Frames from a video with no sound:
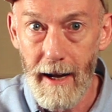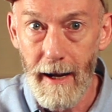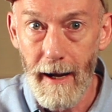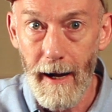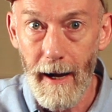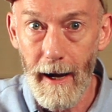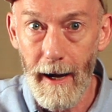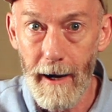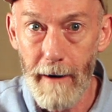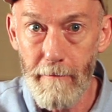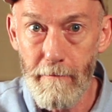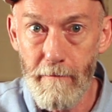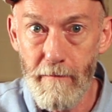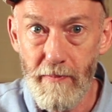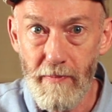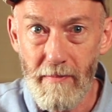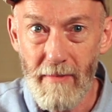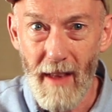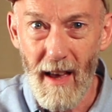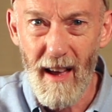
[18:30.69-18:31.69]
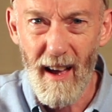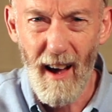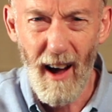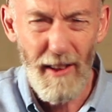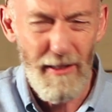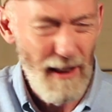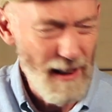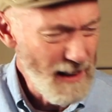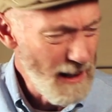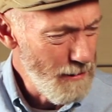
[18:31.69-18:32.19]
I
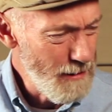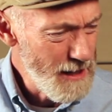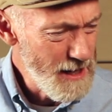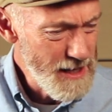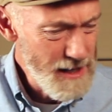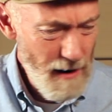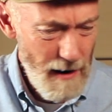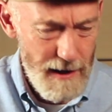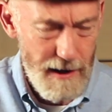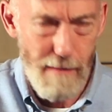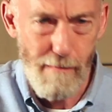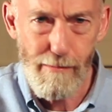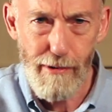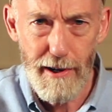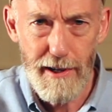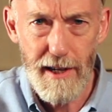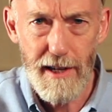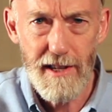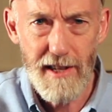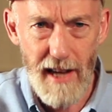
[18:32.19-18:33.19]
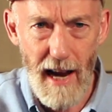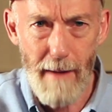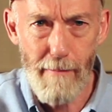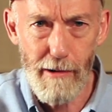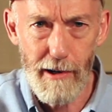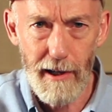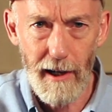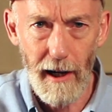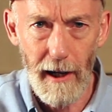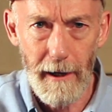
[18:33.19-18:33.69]
think they were designed and printed
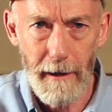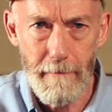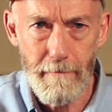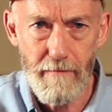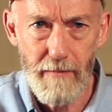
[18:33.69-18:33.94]
separately,